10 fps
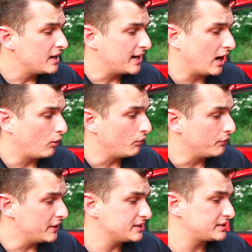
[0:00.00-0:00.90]
Now,
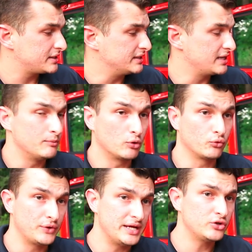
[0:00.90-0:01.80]
this is a
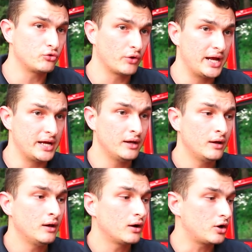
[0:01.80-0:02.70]
marine grade,
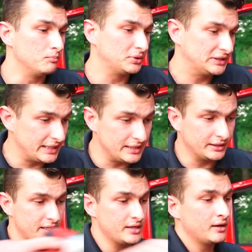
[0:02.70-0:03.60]

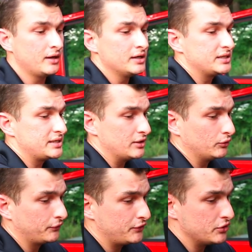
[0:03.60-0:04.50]
completely
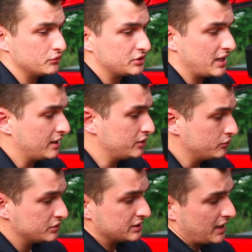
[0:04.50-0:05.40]
sealed fuse, and it
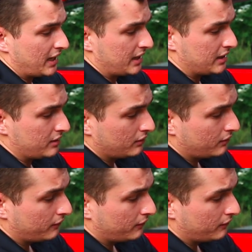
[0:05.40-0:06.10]
uses a